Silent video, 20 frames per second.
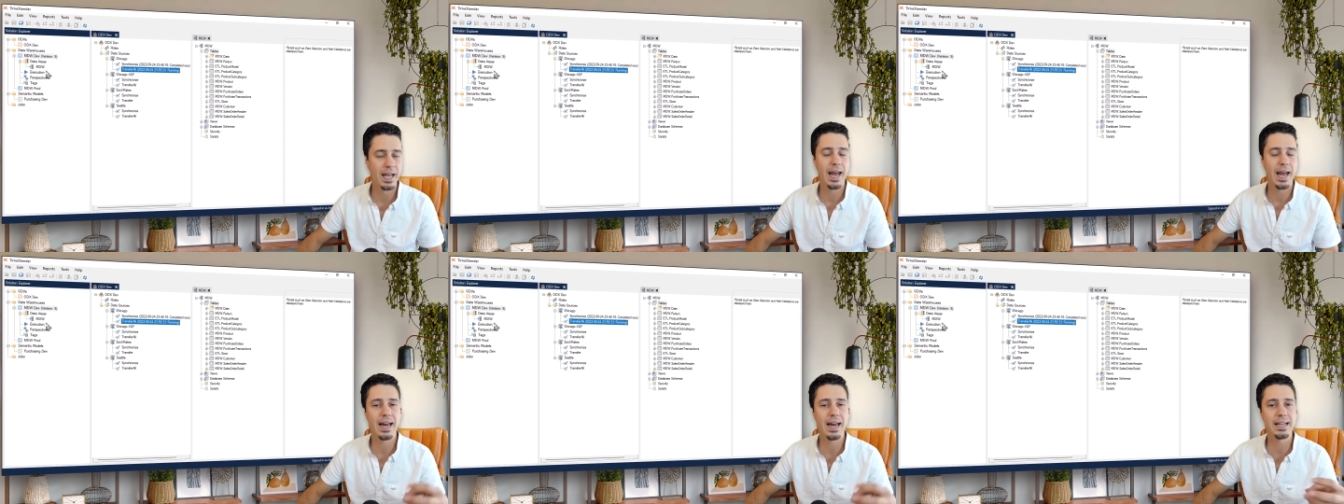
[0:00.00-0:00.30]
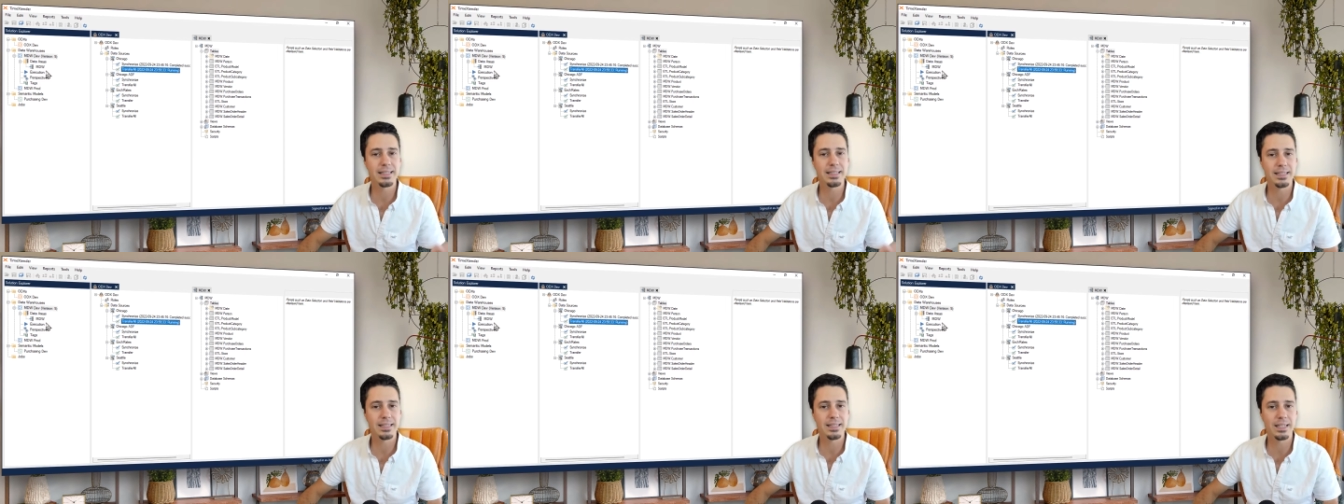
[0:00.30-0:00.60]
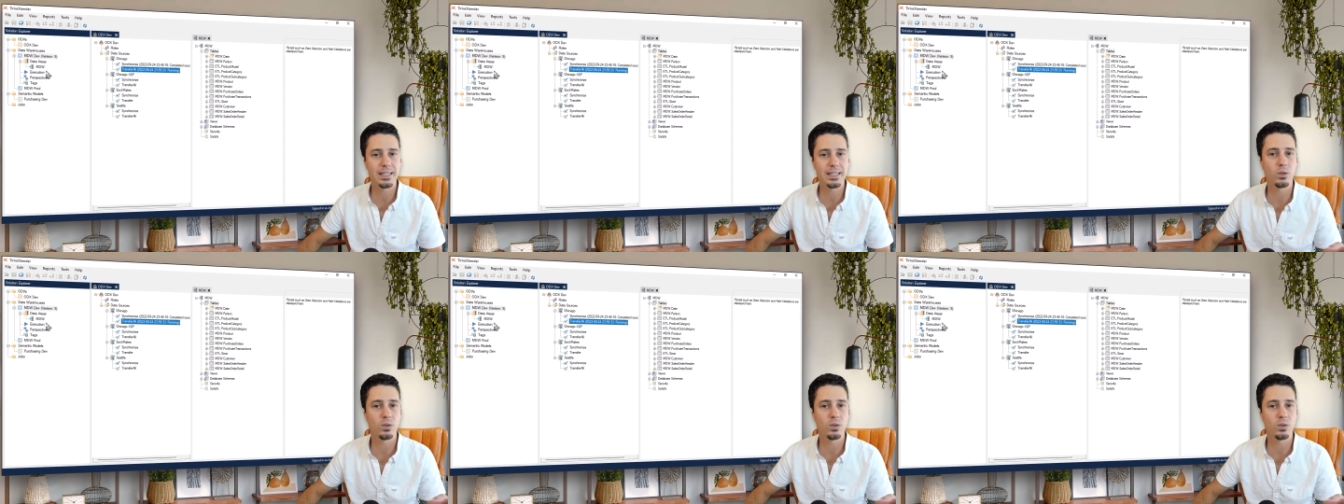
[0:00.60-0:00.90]
and a
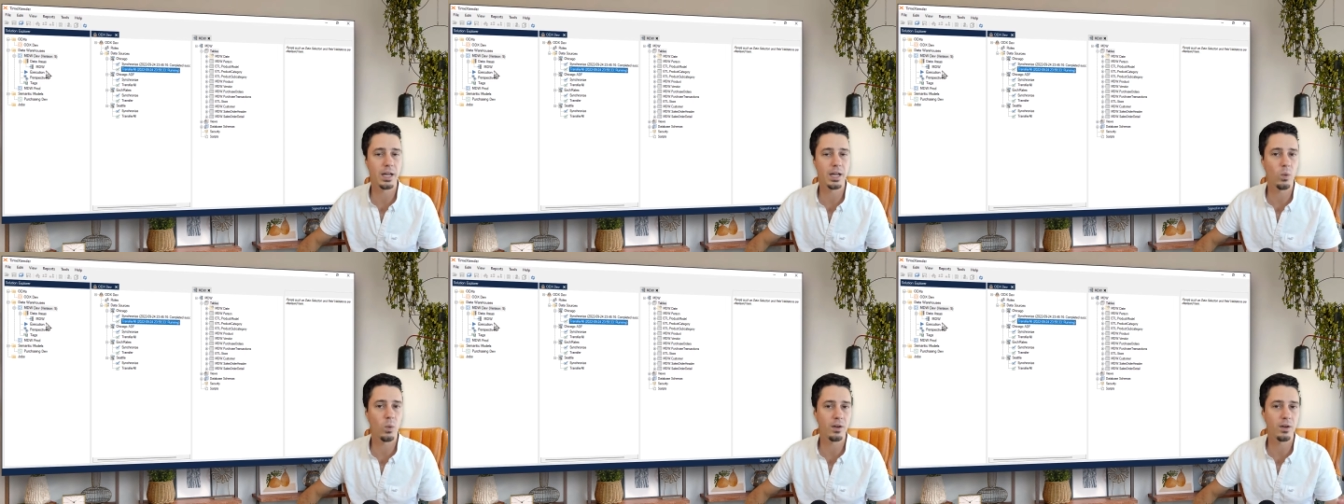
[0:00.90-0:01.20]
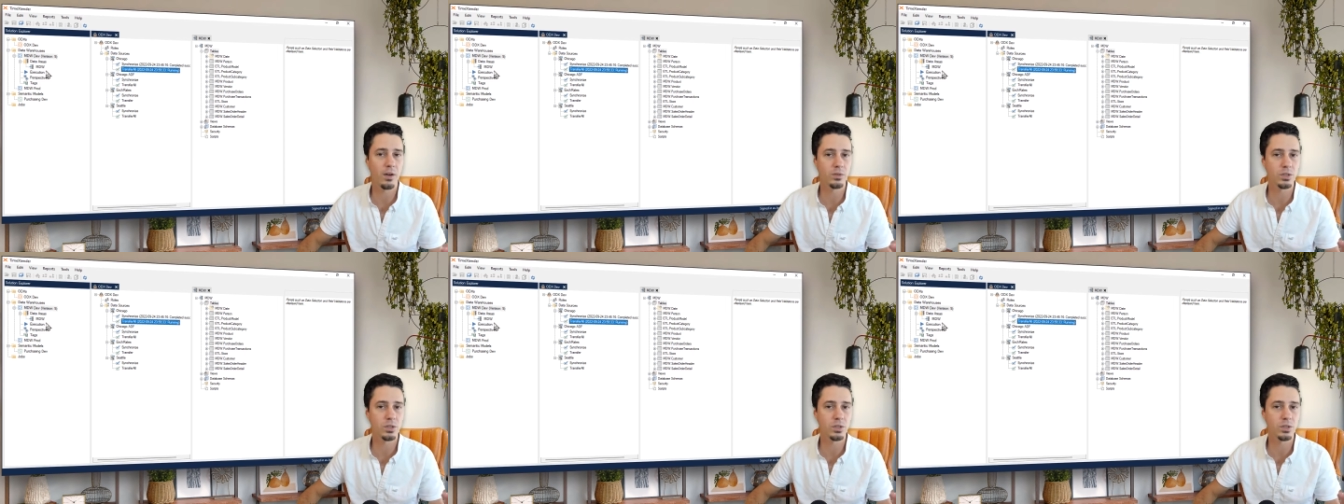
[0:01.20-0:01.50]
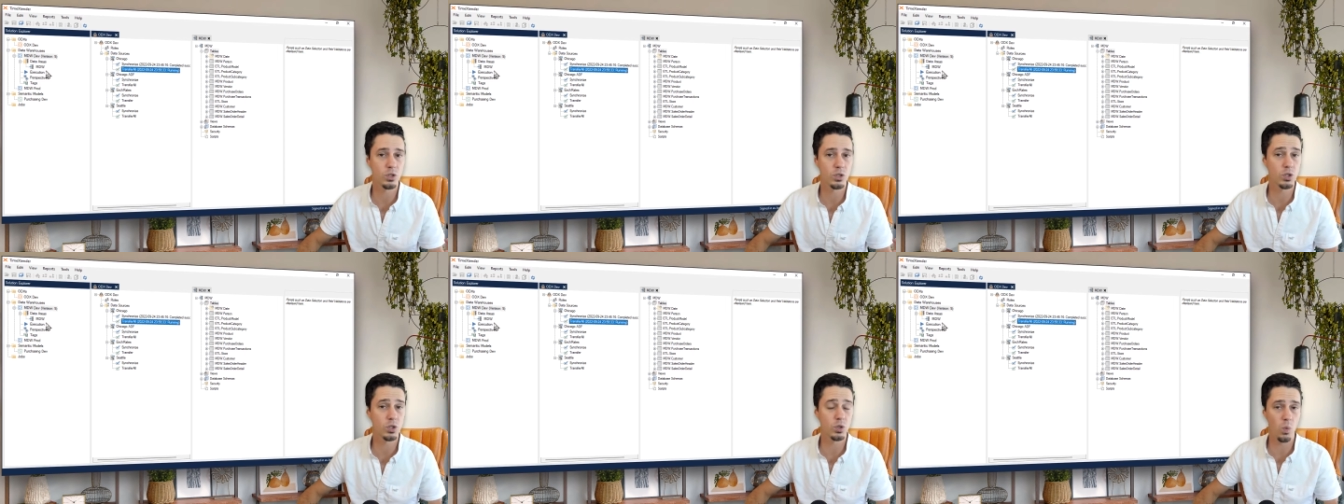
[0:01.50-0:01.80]
single data warehouse
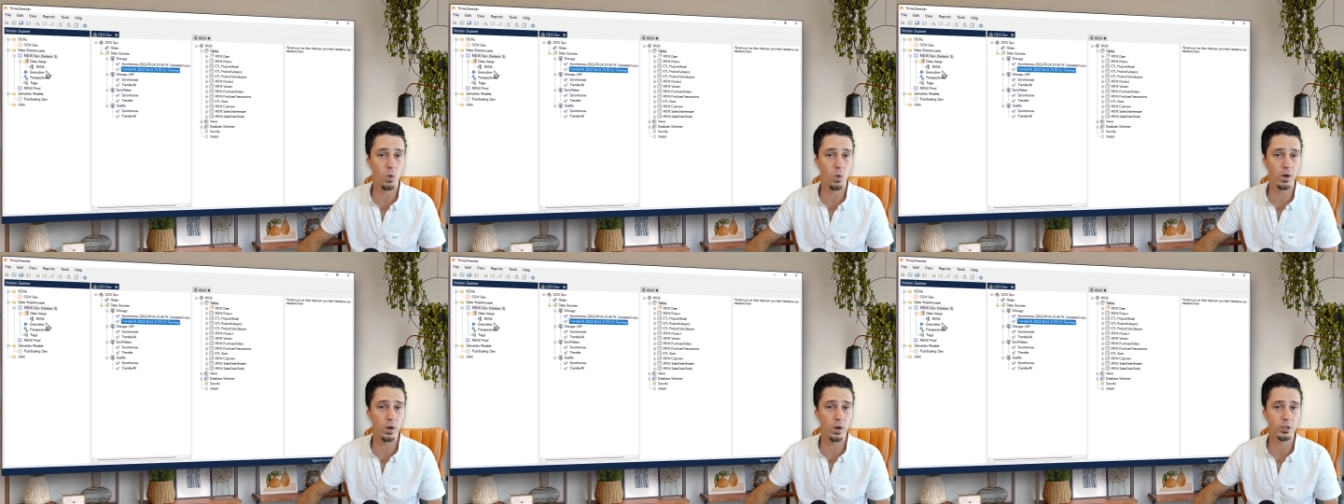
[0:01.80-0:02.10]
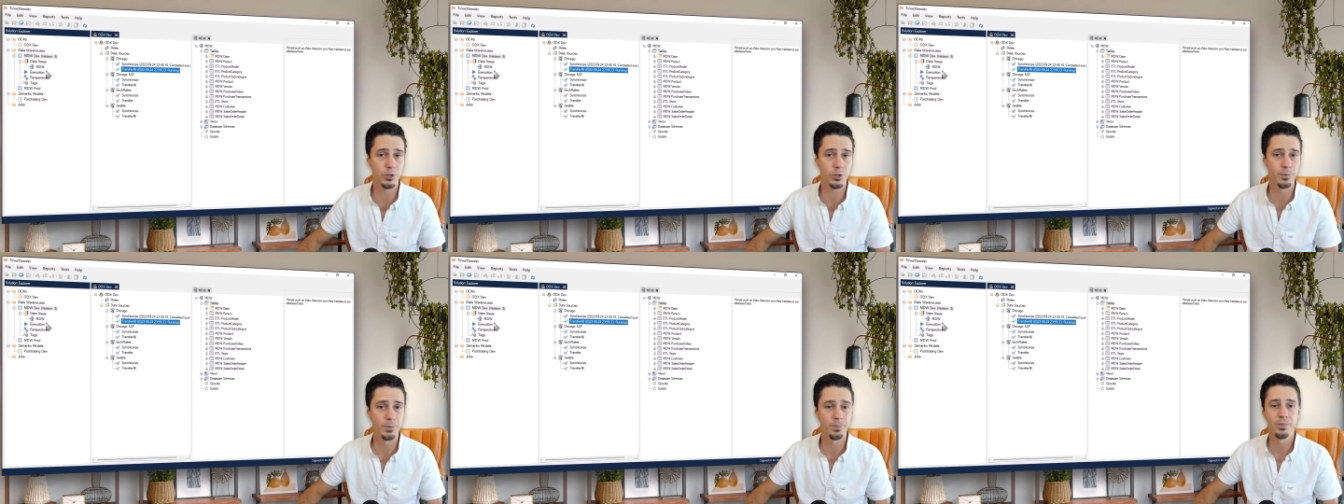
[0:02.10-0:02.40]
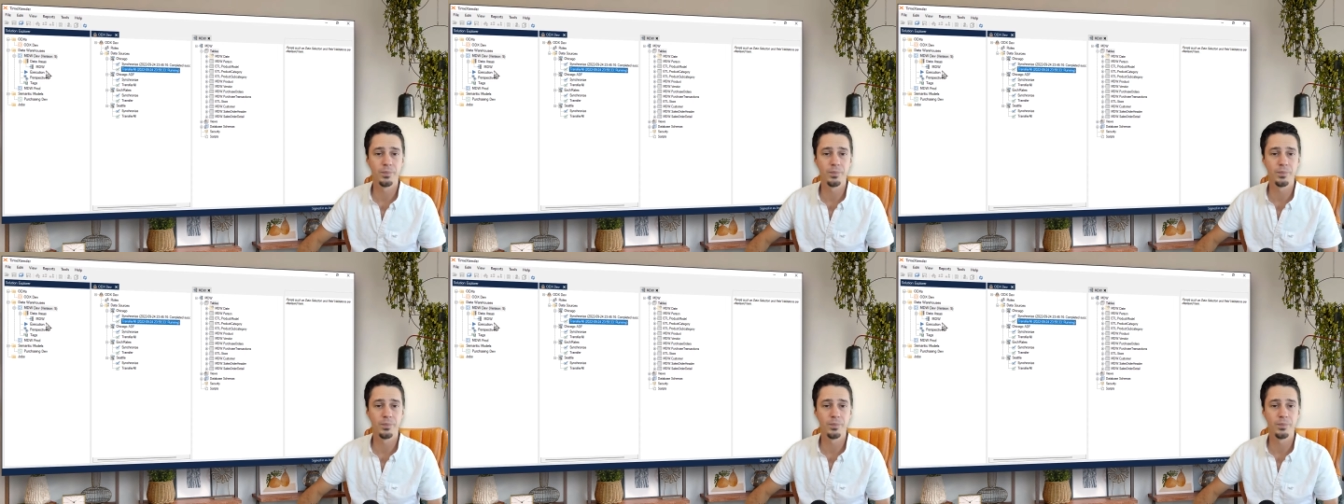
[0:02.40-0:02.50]
storage.